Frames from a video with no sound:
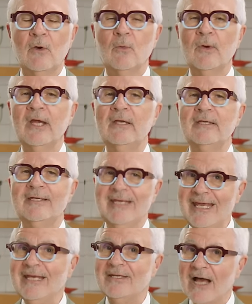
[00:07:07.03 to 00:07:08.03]
We
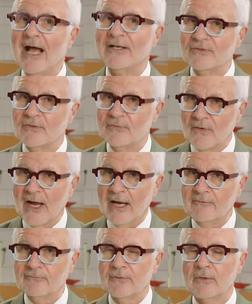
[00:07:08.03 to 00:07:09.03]
detoxify
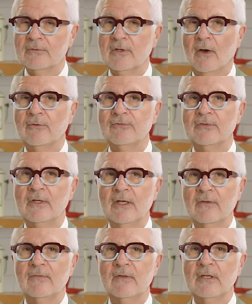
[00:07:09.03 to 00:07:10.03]
fructose
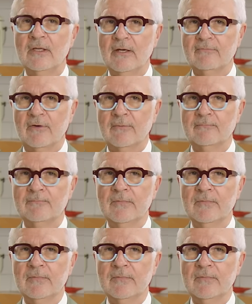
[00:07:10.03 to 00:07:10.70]
in the liver